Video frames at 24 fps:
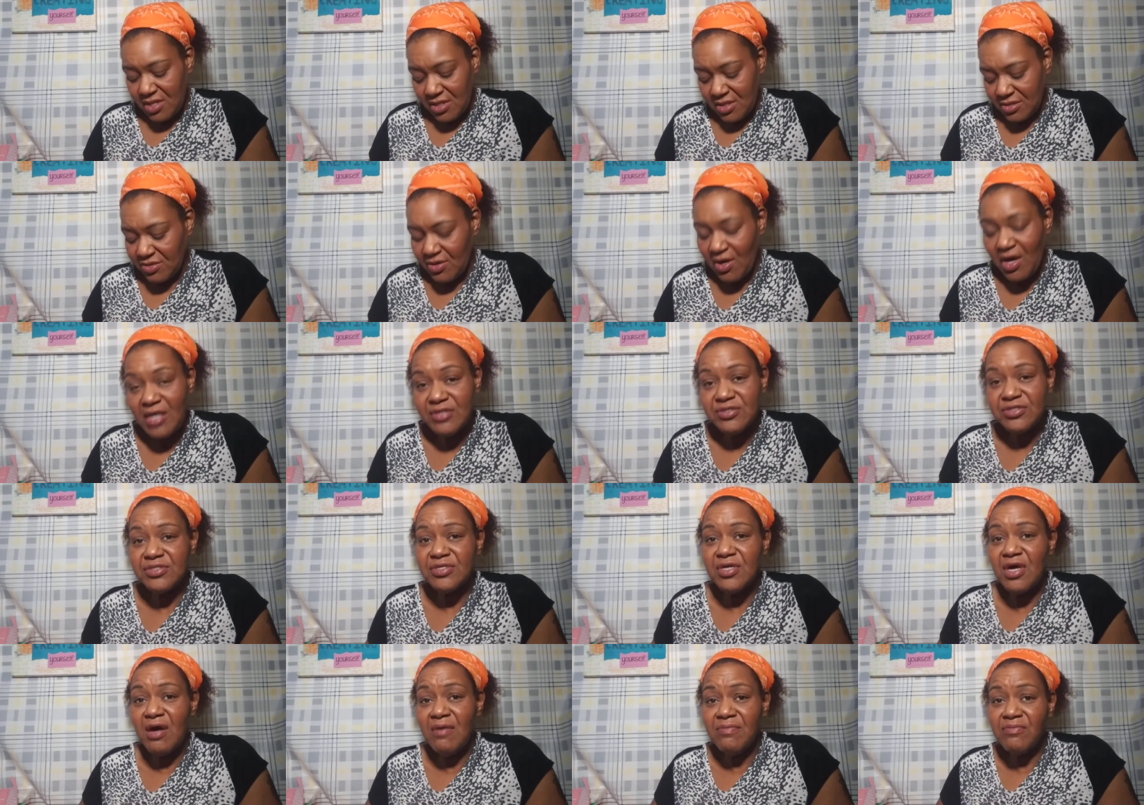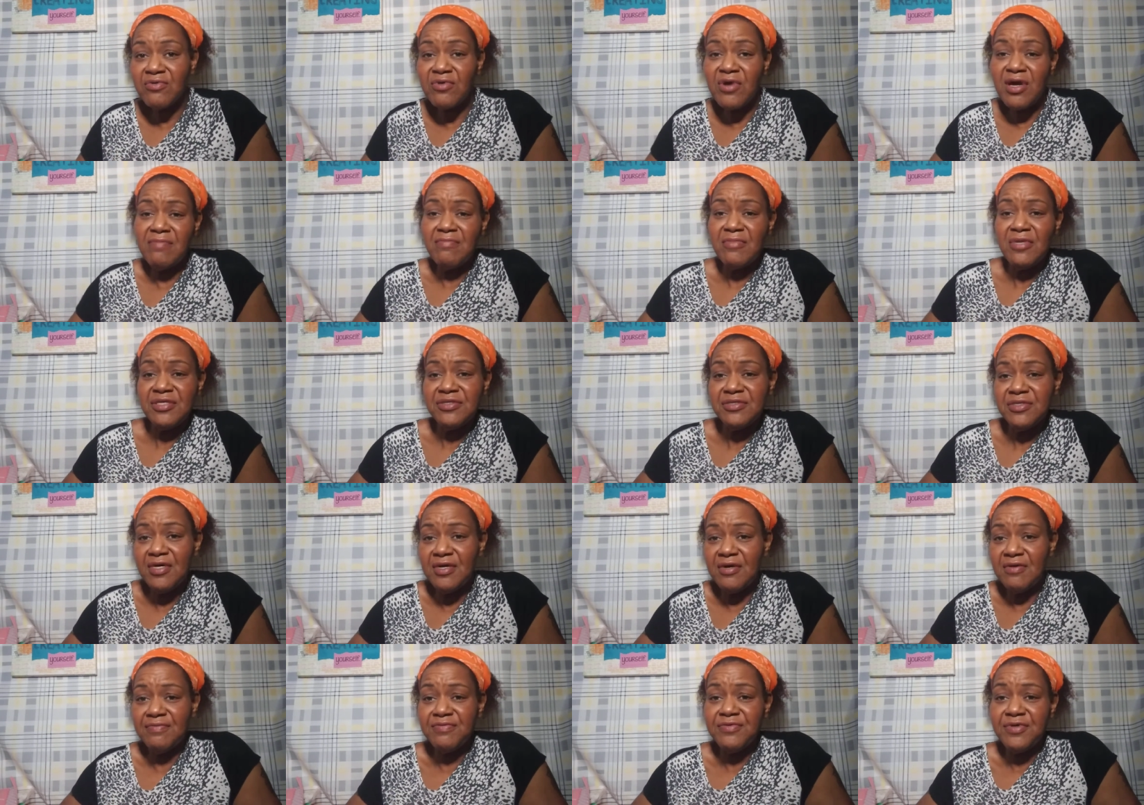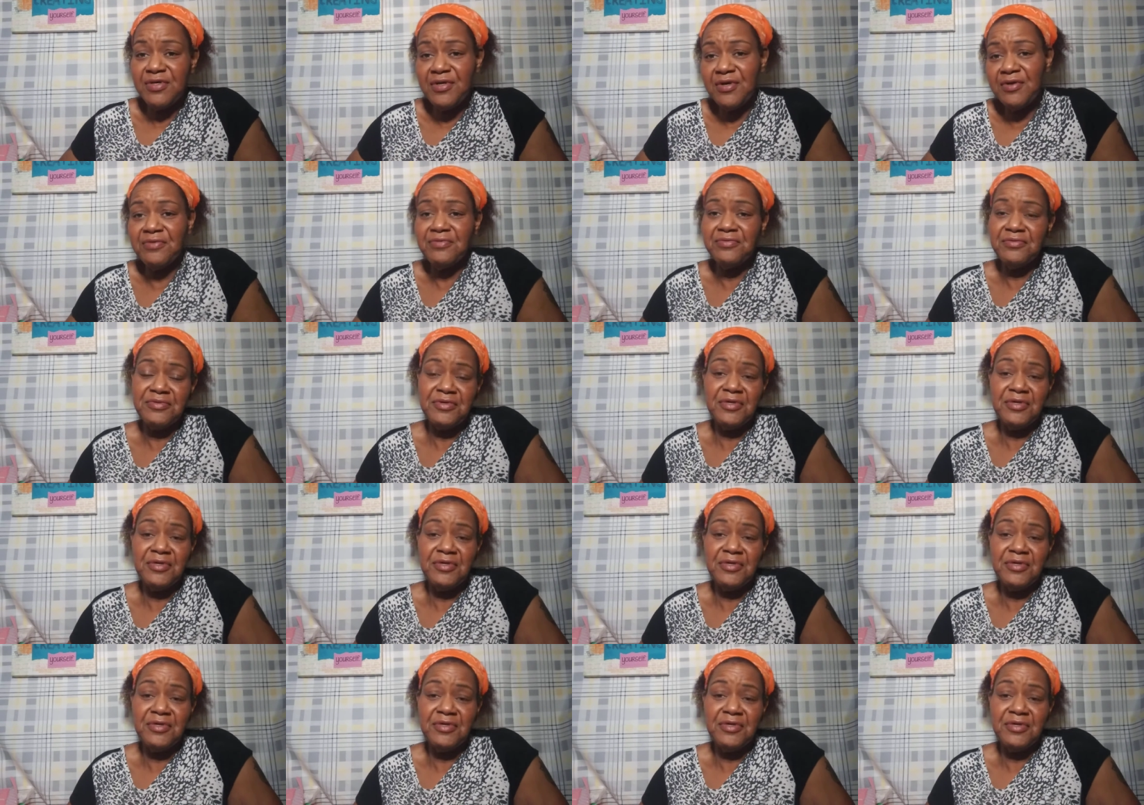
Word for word: So I just upgrade myself, you know,